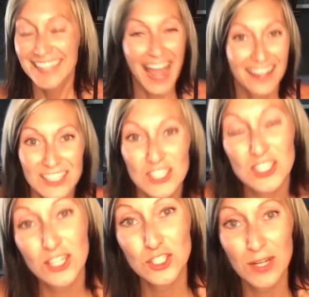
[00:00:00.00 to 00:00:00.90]
Yeah, it's just
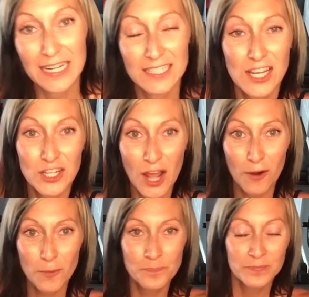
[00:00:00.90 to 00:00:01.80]
our treat, you
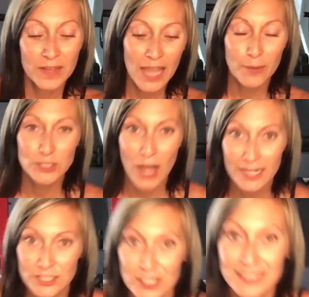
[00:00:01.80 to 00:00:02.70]
know? And we try
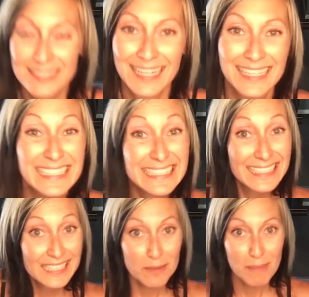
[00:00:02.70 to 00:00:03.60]
to just
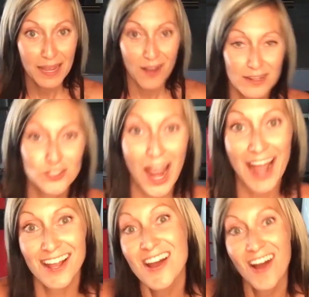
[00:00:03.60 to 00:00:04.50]
get back on
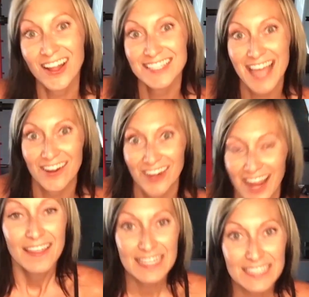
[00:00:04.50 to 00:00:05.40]
track on Saturday.
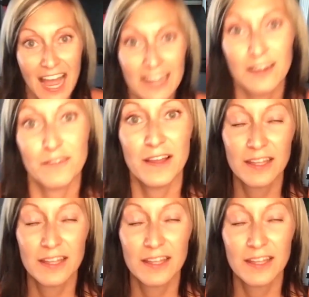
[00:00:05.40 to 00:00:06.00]
And that's kind of